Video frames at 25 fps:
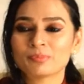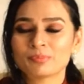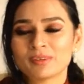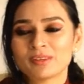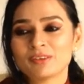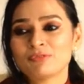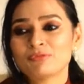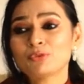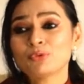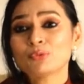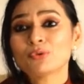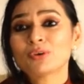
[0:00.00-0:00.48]

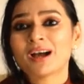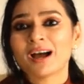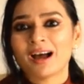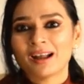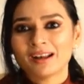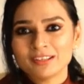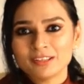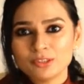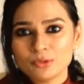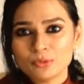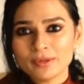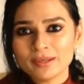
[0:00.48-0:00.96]
if you
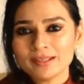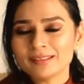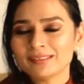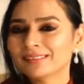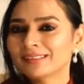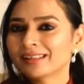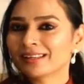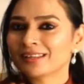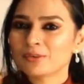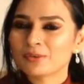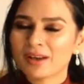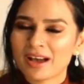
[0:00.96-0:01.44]
can't do it,
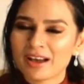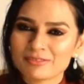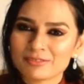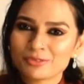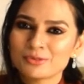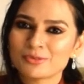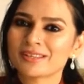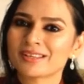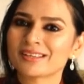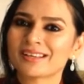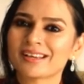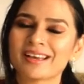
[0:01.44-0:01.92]
then you have
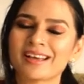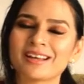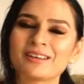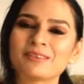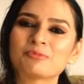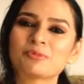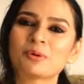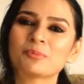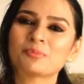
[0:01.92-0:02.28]
to take a help